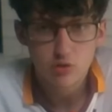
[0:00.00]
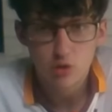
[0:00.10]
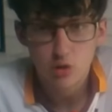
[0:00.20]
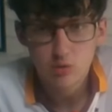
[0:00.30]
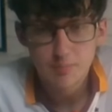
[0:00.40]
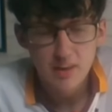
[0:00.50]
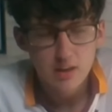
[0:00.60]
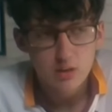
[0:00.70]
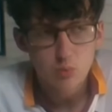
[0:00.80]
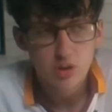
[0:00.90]
low,
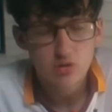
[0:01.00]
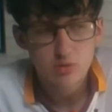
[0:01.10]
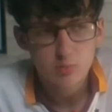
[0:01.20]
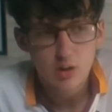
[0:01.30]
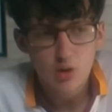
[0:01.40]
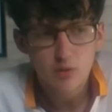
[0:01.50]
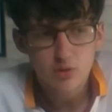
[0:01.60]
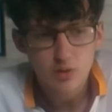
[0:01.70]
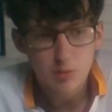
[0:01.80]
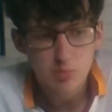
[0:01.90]
which it
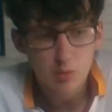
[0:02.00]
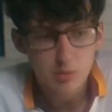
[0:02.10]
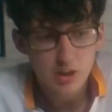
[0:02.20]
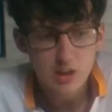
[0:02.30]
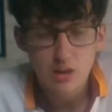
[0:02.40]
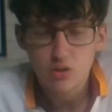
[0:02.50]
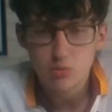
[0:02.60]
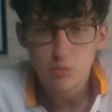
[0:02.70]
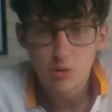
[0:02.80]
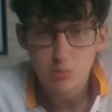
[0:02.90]
obviously probably isn't
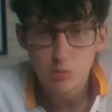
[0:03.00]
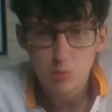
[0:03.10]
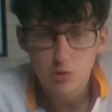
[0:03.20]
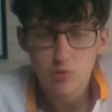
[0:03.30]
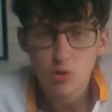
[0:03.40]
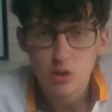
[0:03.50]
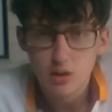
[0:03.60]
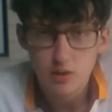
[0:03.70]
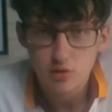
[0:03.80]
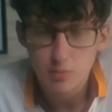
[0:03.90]
as what we would have wanted
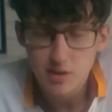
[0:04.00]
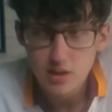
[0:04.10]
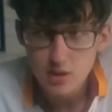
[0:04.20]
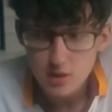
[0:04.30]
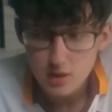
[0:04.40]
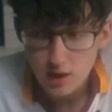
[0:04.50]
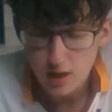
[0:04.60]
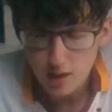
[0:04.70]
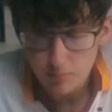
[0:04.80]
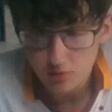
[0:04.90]
it to be,
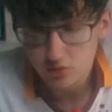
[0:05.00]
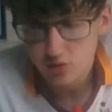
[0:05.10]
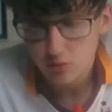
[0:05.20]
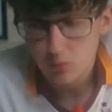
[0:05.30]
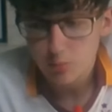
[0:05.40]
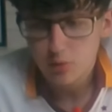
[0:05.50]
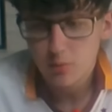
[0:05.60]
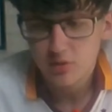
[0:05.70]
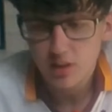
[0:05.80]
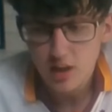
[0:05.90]
considering we're
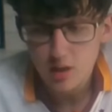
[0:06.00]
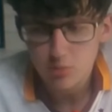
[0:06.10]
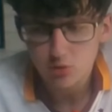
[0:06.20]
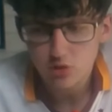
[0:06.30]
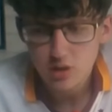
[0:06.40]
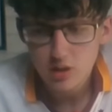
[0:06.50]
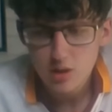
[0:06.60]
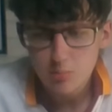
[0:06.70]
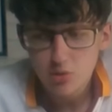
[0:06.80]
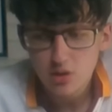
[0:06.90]
promised a higher budget.
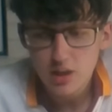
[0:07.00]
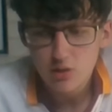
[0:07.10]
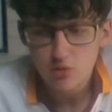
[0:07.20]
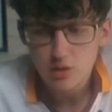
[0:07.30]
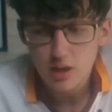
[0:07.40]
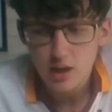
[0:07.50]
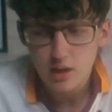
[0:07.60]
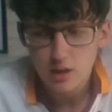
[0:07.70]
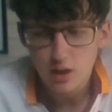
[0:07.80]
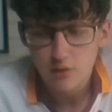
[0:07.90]
But at the end of the
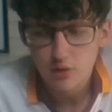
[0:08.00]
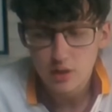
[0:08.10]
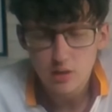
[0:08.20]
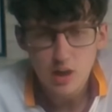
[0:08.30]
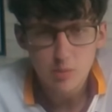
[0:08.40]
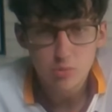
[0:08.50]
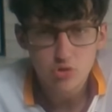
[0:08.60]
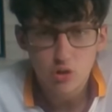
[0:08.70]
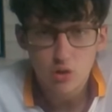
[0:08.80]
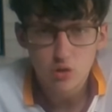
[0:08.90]
day, I think high
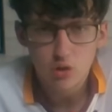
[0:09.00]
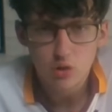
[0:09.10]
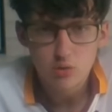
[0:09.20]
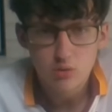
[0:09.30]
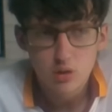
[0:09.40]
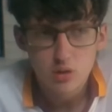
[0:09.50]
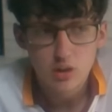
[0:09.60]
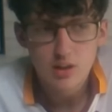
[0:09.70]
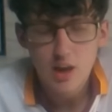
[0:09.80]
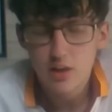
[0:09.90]
budget or not,
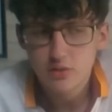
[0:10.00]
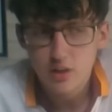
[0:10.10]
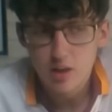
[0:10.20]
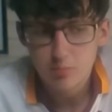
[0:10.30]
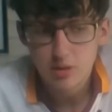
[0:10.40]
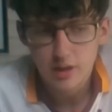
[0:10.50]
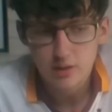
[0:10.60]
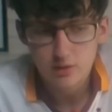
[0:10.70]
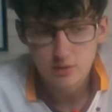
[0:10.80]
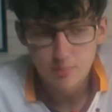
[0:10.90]
you can't sign
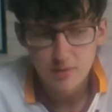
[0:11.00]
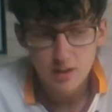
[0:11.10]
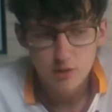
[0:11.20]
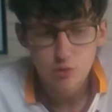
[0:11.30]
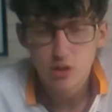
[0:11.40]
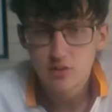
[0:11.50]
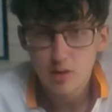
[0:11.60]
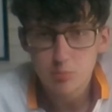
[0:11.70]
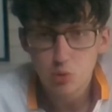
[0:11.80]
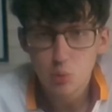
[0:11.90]
players. For
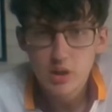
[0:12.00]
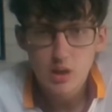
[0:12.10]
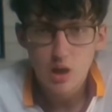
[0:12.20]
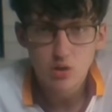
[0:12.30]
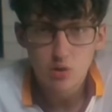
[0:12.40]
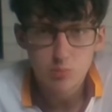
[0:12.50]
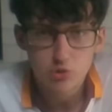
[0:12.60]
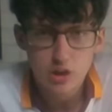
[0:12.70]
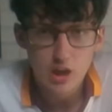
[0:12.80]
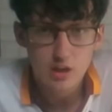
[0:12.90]
example, we can't go and
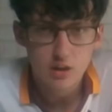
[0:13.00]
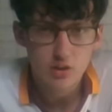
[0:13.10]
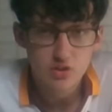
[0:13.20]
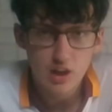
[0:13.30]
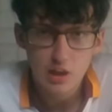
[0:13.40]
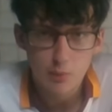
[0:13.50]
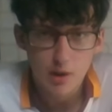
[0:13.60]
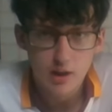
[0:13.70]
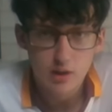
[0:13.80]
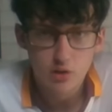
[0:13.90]
bring in a Charlie
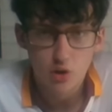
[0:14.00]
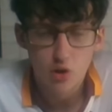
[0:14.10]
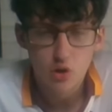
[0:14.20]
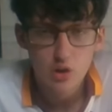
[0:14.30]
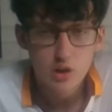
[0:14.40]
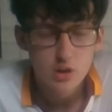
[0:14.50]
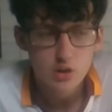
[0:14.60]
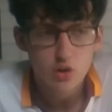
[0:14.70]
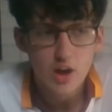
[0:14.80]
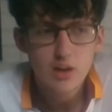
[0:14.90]
Wyke or,
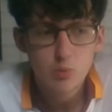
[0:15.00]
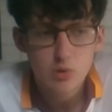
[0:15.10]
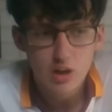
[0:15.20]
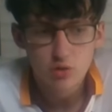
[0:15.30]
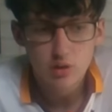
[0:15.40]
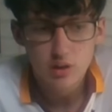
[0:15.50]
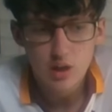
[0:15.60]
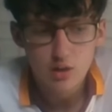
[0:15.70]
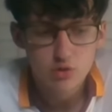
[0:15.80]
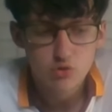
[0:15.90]
you know, anyone else in
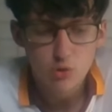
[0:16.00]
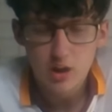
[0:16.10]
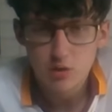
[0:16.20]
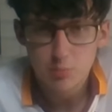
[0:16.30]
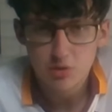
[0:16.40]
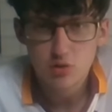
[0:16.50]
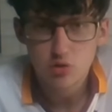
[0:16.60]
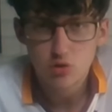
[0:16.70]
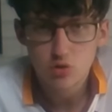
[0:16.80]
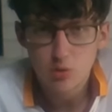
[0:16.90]
that striker
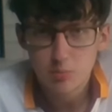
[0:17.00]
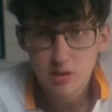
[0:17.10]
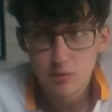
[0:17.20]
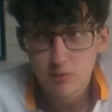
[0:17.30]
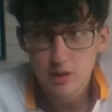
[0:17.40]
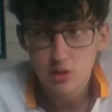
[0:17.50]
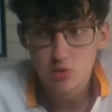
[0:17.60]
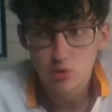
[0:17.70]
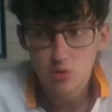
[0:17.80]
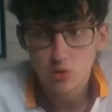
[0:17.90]
position to compete with Andy
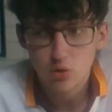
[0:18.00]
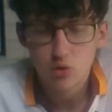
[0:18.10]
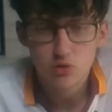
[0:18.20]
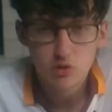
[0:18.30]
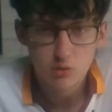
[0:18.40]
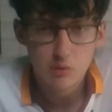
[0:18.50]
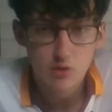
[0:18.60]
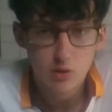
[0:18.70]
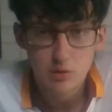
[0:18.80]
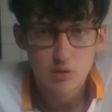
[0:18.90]
Cook until we've
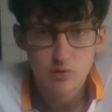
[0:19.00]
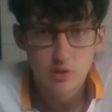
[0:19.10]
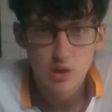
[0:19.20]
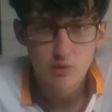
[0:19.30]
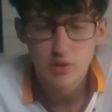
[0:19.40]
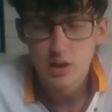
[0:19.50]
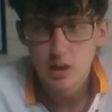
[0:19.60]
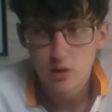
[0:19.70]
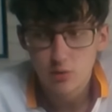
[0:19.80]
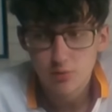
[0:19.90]
got rid of
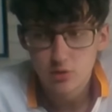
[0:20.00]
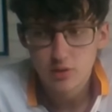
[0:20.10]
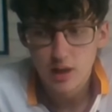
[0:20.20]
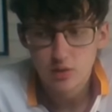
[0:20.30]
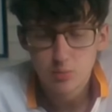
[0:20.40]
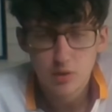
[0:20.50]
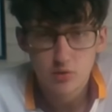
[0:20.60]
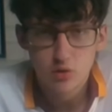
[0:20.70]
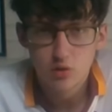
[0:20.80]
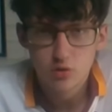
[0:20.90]
Vidane Oliver and Tyler Smith,
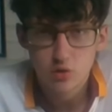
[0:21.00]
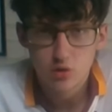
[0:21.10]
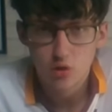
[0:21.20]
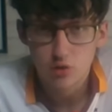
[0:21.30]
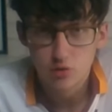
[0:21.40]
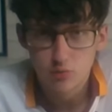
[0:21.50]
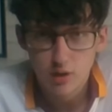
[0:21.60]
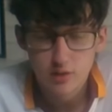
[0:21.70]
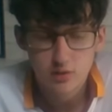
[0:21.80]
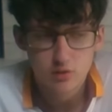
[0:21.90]
because it's going to cause
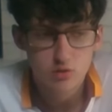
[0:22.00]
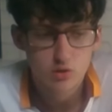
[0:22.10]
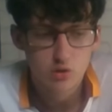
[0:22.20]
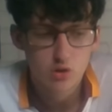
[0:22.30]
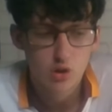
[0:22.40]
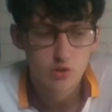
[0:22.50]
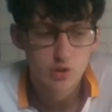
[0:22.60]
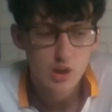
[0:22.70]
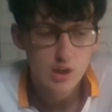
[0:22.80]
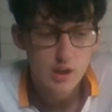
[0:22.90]
unrest. It's going to cause
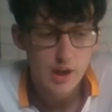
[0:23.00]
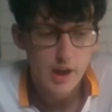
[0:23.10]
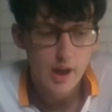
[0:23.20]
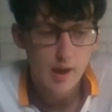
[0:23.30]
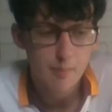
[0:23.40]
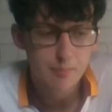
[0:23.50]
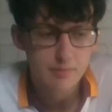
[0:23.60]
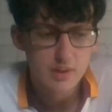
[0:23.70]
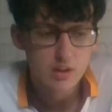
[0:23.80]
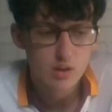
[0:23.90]

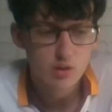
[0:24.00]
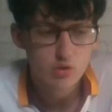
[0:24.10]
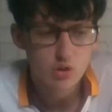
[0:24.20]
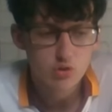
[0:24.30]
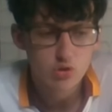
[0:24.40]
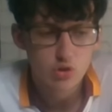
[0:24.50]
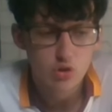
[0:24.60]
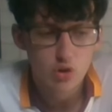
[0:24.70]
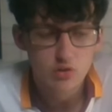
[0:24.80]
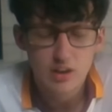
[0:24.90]
it's going to
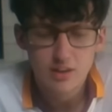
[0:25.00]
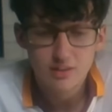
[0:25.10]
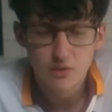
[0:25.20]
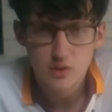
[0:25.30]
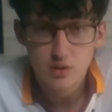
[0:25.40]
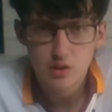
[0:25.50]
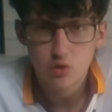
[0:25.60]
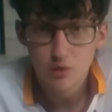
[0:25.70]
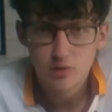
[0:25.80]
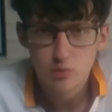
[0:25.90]
cause negativity in the
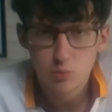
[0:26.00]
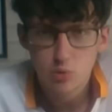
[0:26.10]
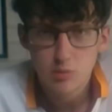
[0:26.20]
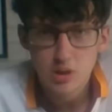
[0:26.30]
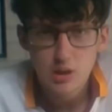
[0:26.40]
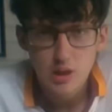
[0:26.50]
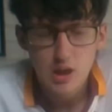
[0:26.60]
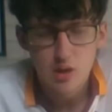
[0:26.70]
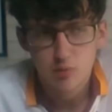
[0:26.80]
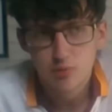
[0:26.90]
dressing room
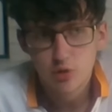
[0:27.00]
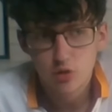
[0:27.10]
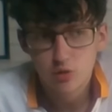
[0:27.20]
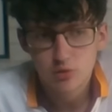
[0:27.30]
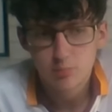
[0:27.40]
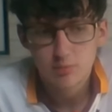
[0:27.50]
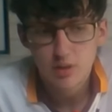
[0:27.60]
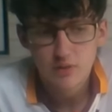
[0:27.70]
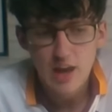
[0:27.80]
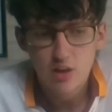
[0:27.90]
if they're
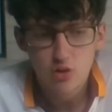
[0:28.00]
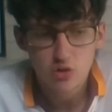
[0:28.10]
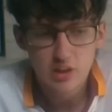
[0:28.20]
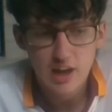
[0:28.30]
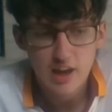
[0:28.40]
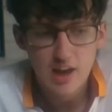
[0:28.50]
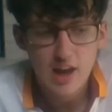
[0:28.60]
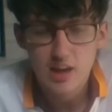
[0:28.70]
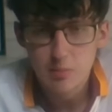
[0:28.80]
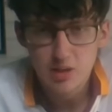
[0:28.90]
not going to get
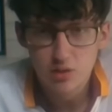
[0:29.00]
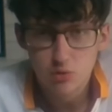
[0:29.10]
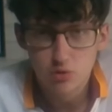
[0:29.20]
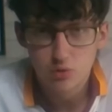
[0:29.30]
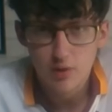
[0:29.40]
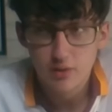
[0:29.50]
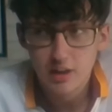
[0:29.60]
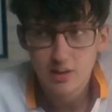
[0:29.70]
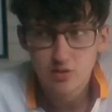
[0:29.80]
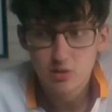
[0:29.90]
any minutes whatsoever,
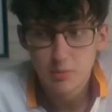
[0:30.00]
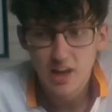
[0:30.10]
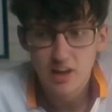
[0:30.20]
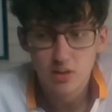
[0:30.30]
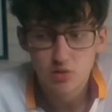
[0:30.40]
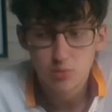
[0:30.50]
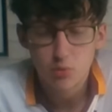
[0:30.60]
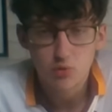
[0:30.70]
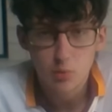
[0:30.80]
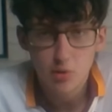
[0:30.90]
and it's going to be harder to
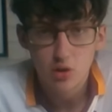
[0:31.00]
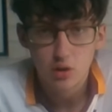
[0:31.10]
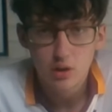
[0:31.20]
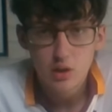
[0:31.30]
move them on.